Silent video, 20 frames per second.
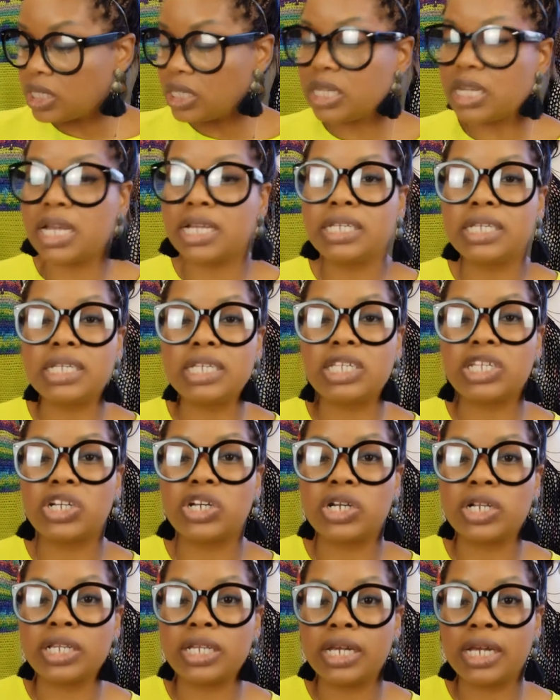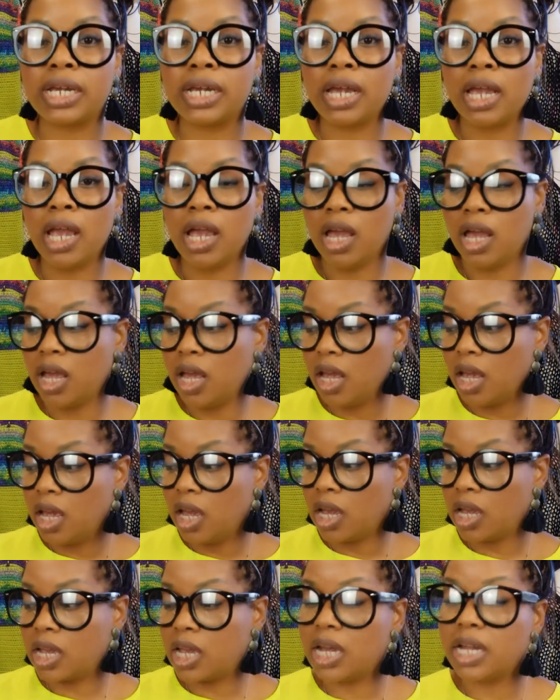necessarily
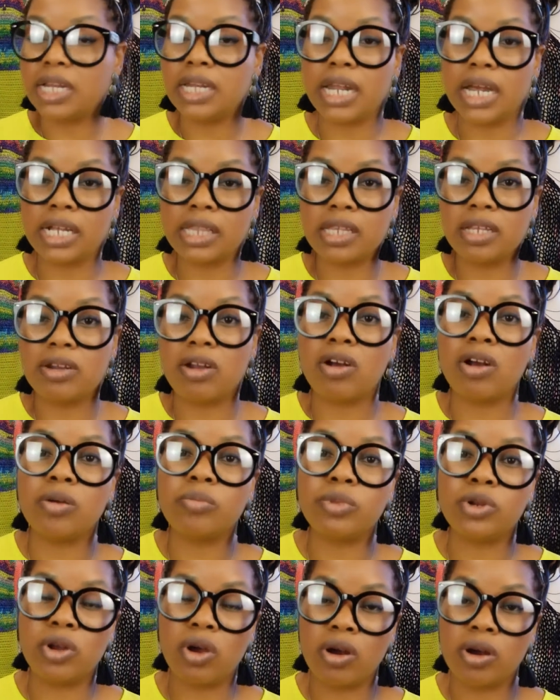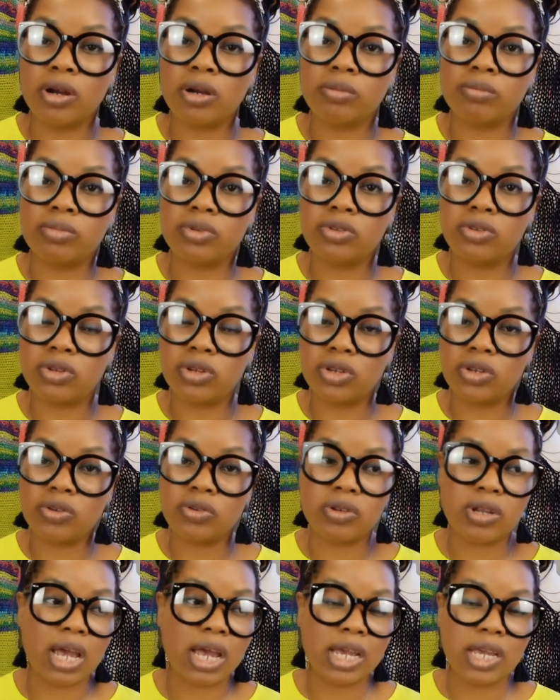connected arm in arm to
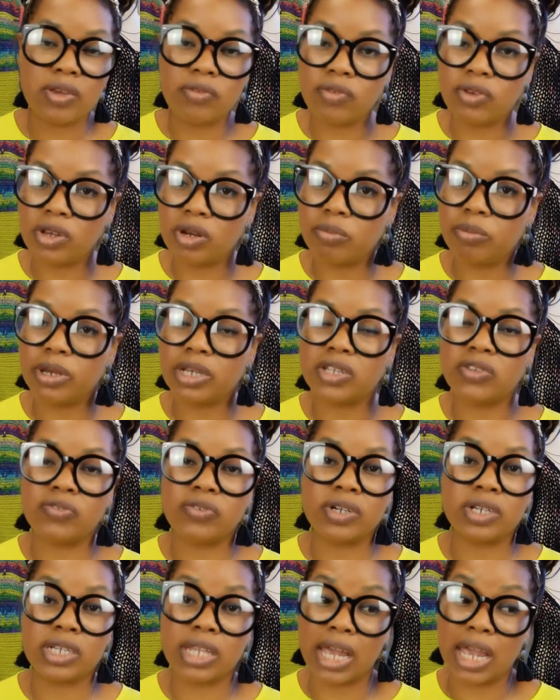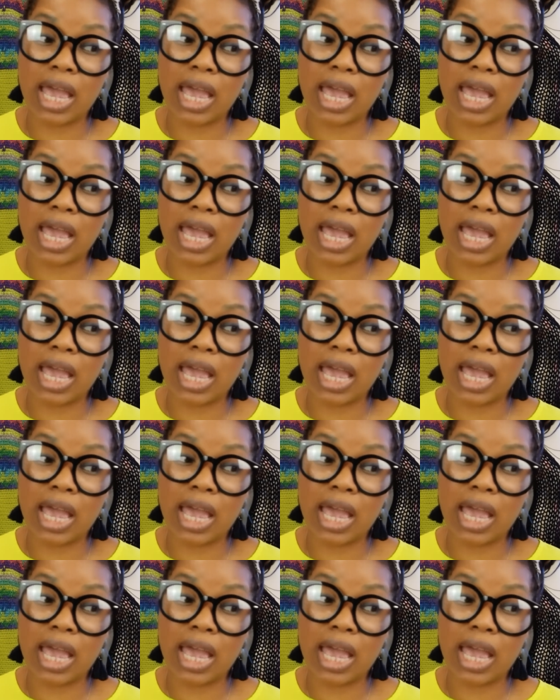you, not even your best friend.